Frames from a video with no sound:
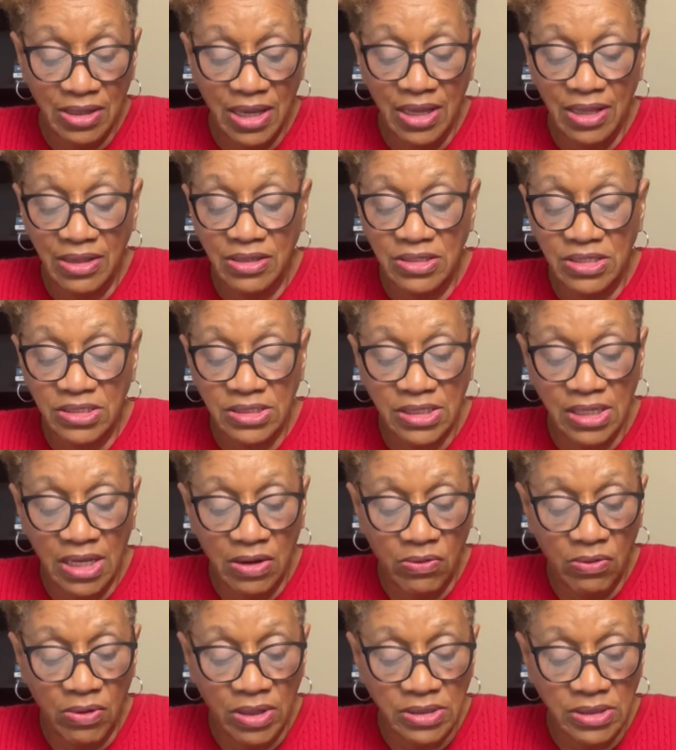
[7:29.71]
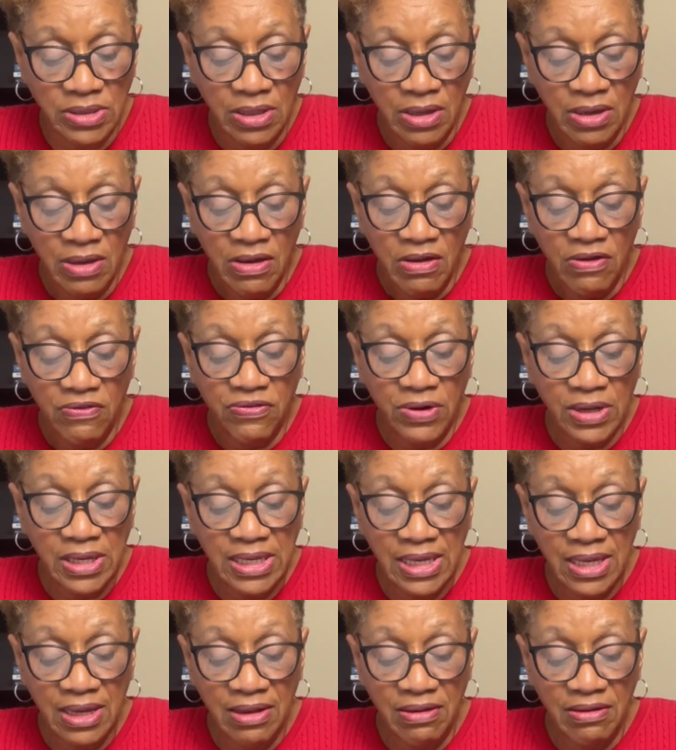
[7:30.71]
In secret,
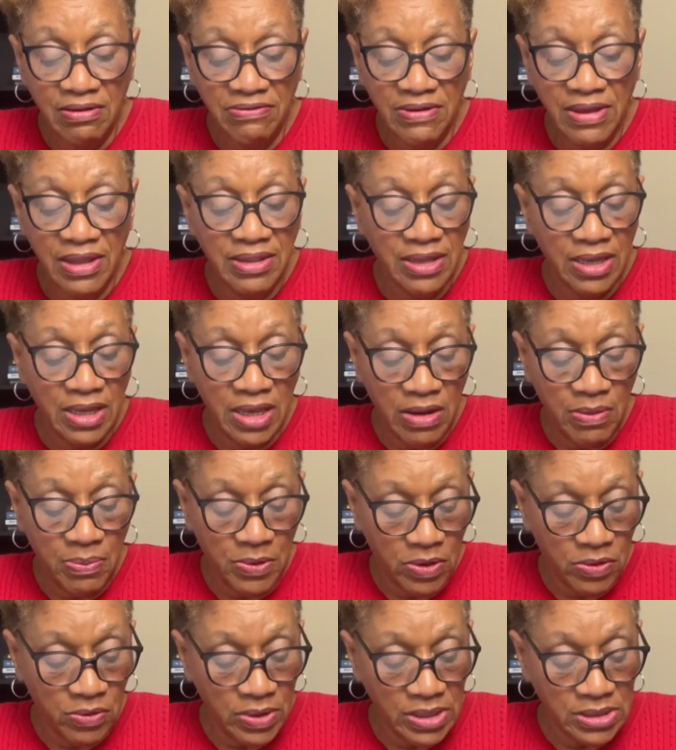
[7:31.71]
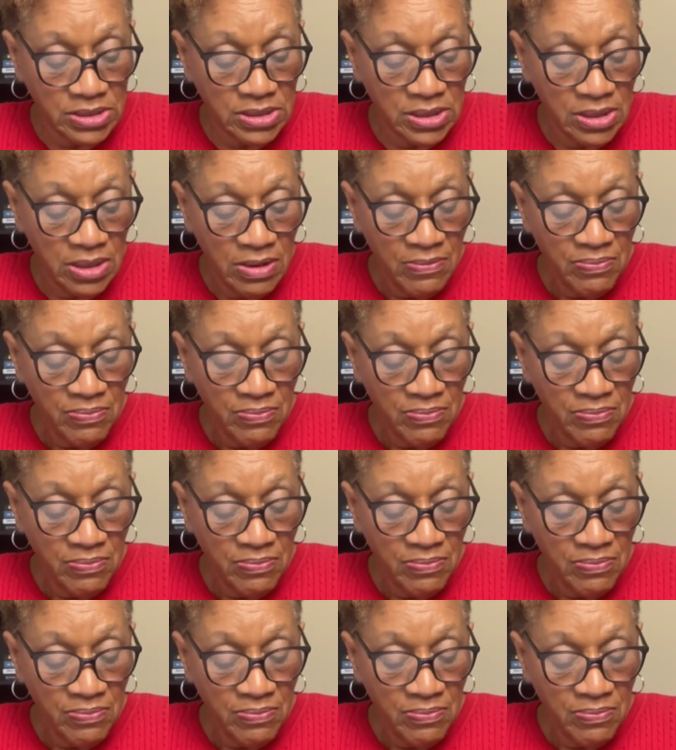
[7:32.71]
forgive, and the hypocrites.